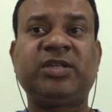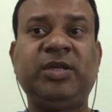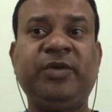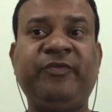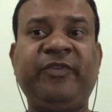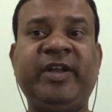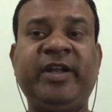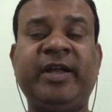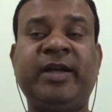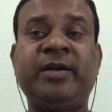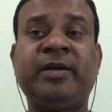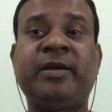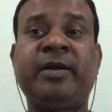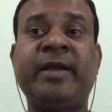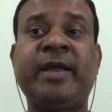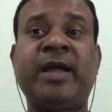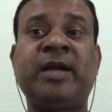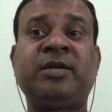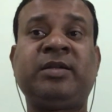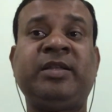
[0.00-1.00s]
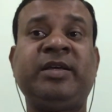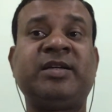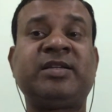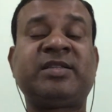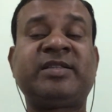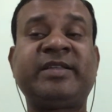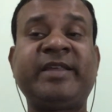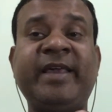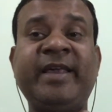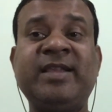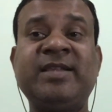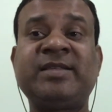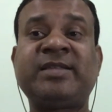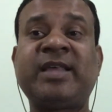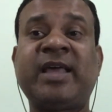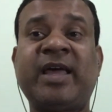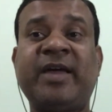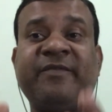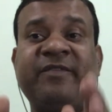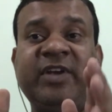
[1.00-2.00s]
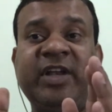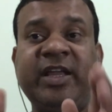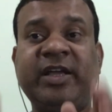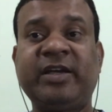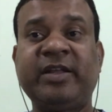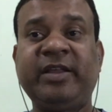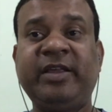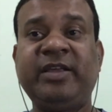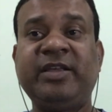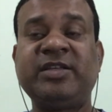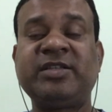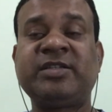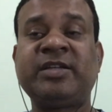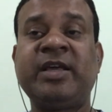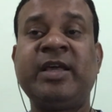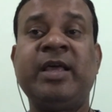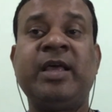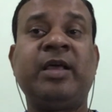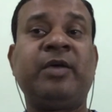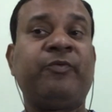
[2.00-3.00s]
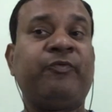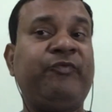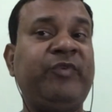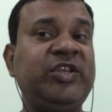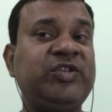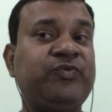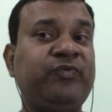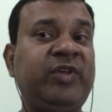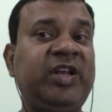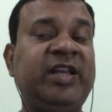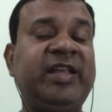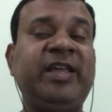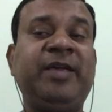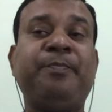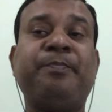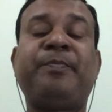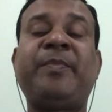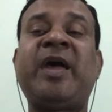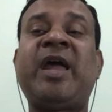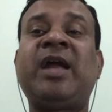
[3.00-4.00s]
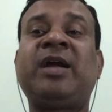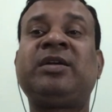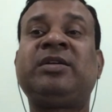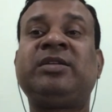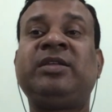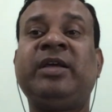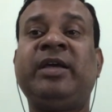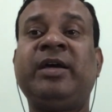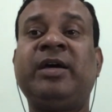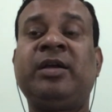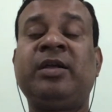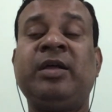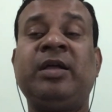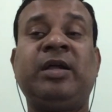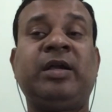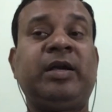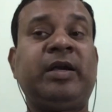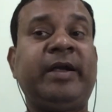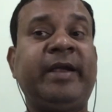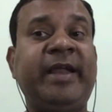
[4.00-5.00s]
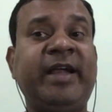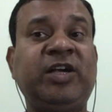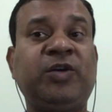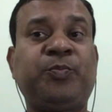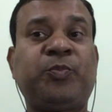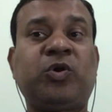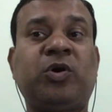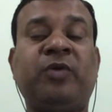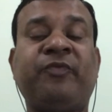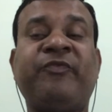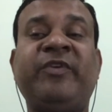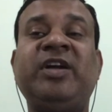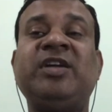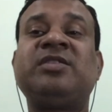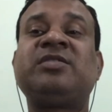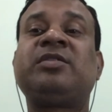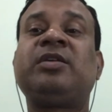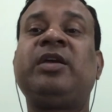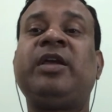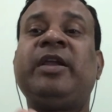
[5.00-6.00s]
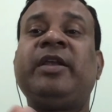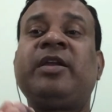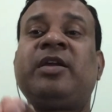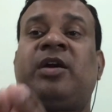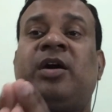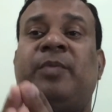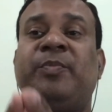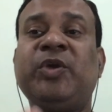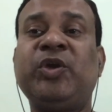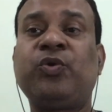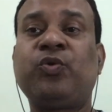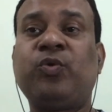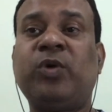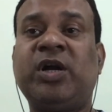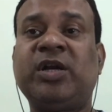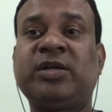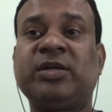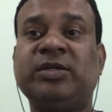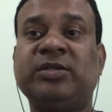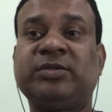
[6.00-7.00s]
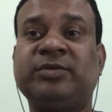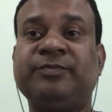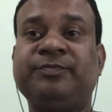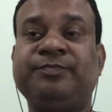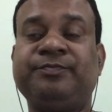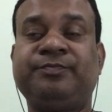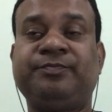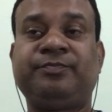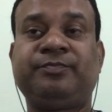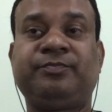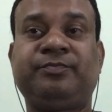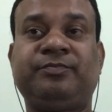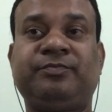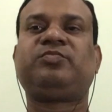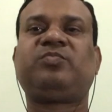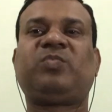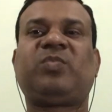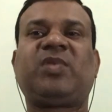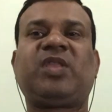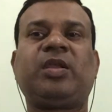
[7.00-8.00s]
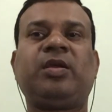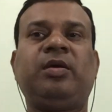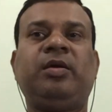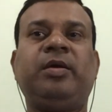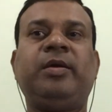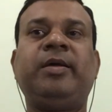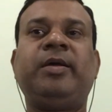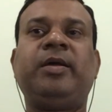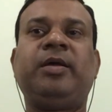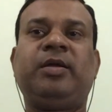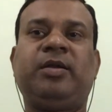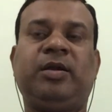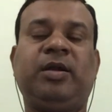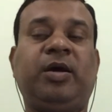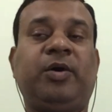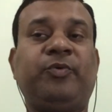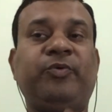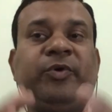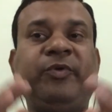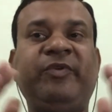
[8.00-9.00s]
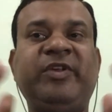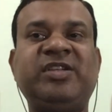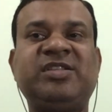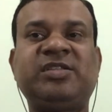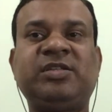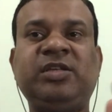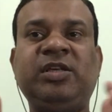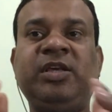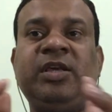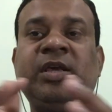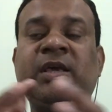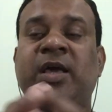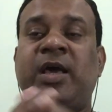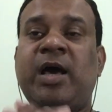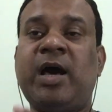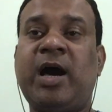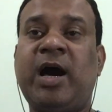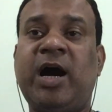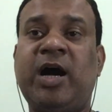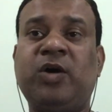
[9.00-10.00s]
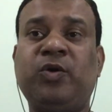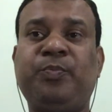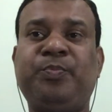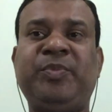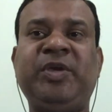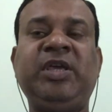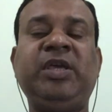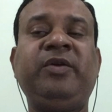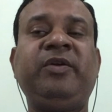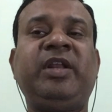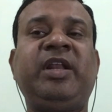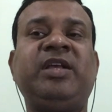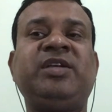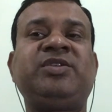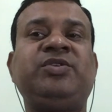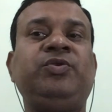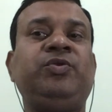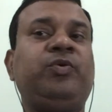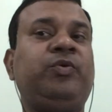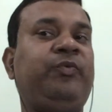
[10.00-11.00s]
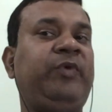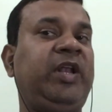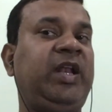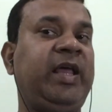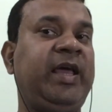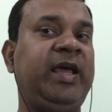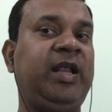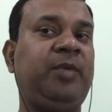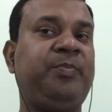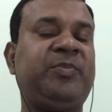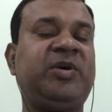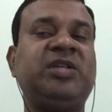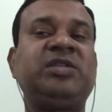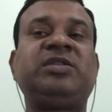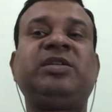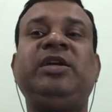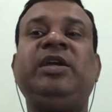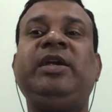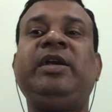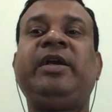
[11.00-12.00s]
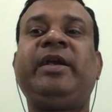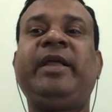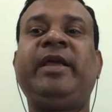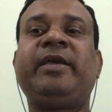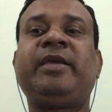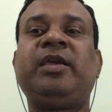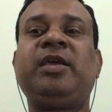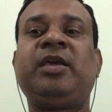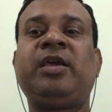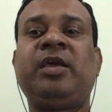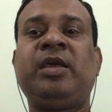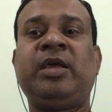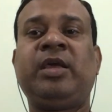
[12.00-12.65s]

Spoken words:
evident that their sales have decreased, which will impact their net profits in coming quarters. Now we will see how PE ratio will help us in taking